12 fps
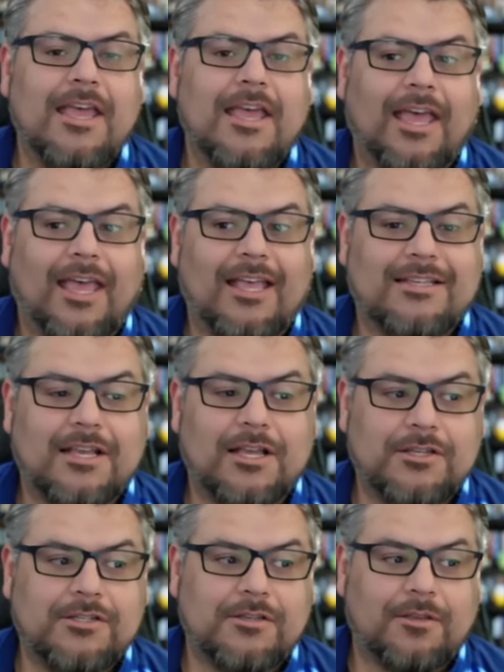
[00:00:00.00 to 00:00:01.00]
is
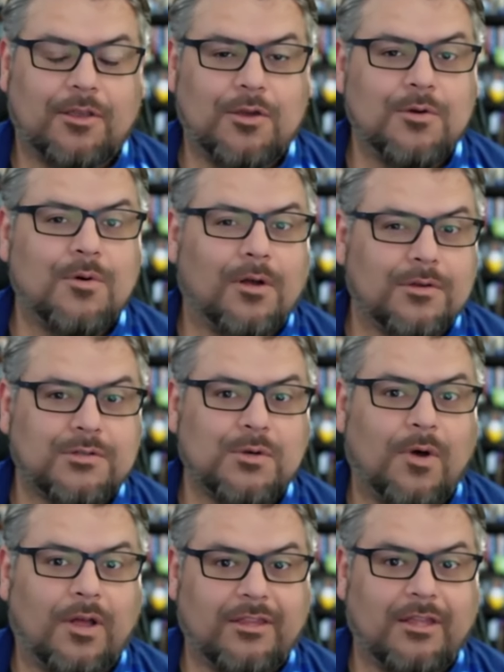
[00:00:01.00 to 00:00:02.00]
because you also
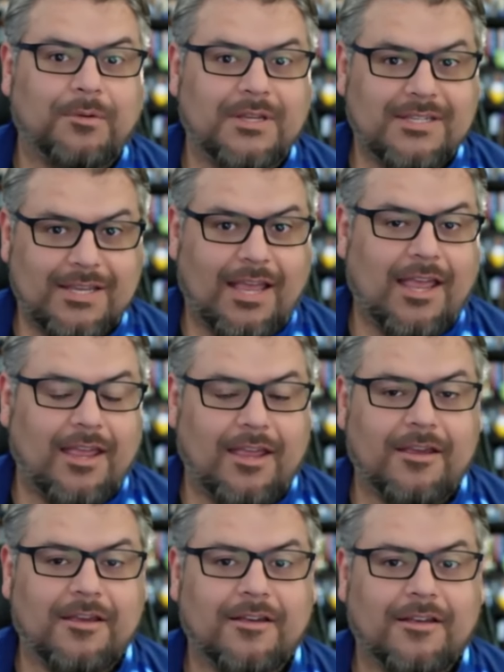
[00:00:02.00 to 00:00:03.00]
want them to
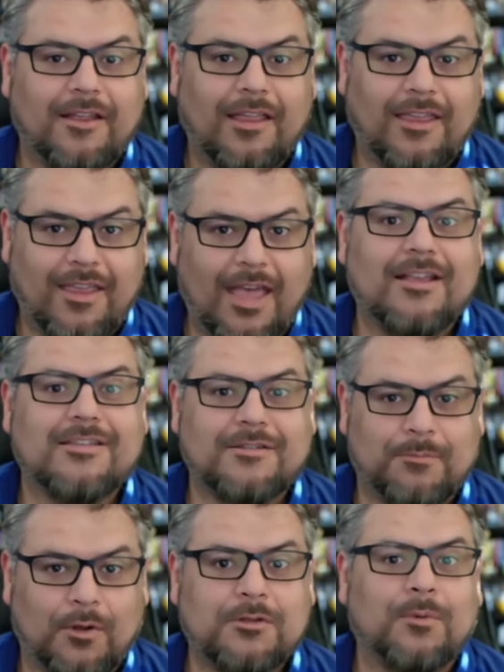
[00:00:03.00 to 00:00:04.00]
say yes
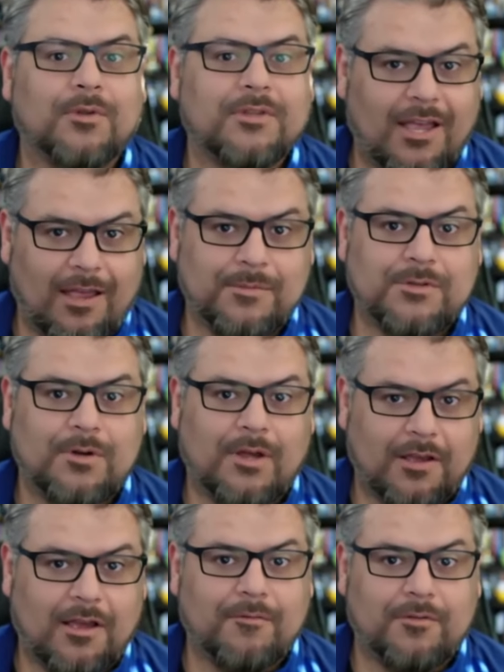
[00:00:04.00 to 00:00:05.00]
multiple times throughout
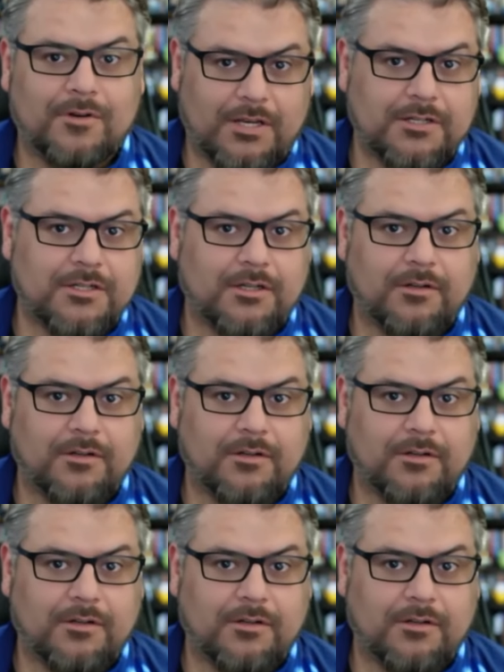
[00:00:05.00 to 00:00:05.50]
the conversation.